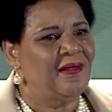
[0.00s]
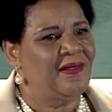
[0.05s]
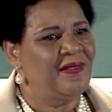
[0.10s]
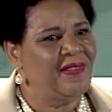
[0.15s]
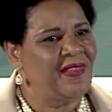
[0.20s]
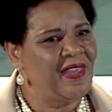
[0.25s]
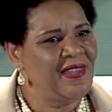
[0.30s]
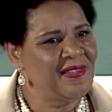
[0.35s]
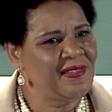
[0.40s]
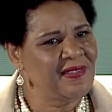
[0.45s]

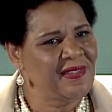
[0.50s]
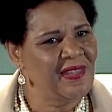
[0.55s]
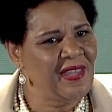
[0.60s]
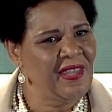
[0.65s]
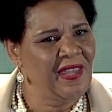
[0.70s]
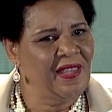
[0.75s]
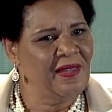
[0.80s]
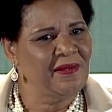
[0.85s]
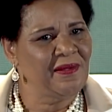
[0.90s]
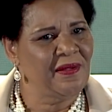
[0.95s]
They
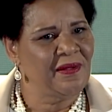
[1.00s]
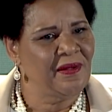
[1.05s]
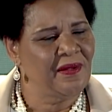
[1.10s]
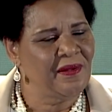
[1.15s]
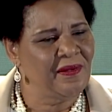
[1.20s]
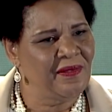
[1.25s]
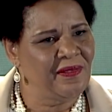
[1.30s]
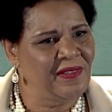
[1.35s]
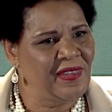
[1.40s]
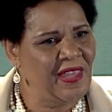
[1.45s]
said
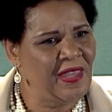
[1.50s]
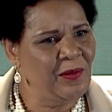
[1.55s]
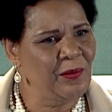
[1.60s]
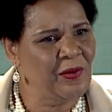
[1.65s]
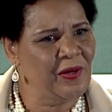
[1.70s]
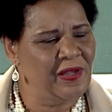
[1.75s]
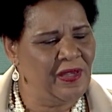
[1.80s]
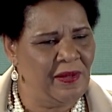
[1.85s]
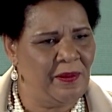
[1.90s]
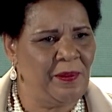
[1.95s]
they were
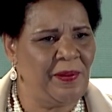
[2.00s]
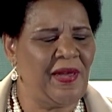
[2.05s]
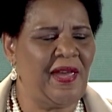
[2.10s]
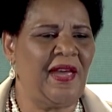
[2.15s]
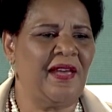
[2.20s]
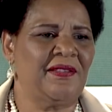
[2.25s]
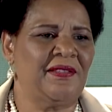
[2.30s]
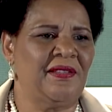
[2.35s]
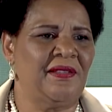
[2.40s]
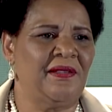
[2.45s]

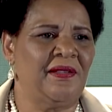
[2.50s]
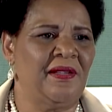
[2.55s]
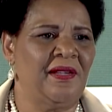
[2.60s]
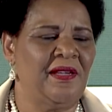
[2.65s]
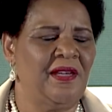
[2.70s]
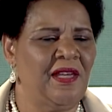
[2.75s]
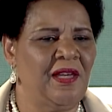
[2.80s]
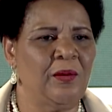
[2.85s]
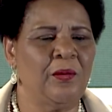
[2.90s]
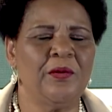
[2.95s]
impacted
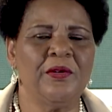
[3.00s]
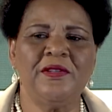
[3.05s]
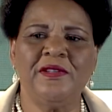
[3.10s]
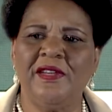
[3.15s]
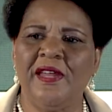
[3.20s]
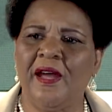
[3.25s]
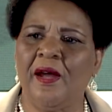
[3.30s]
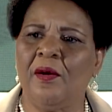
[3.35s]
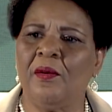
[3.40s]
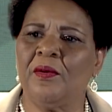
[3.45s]
and were
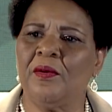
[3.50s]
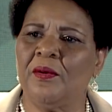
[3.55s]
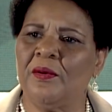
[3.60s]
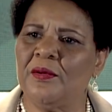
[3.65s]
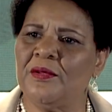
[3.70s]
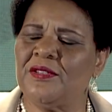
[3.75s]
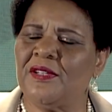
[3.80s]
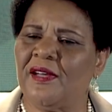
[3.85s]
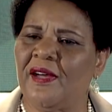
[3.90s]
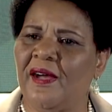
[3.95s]
now
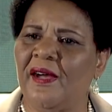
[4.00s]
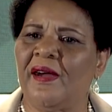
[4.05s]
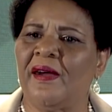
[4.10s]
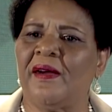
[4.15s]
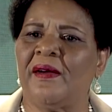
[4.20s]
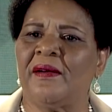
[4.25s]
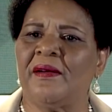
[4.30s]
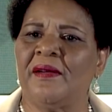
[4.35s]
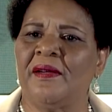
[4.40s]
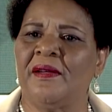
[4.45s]
going to
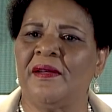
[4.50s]
hiring.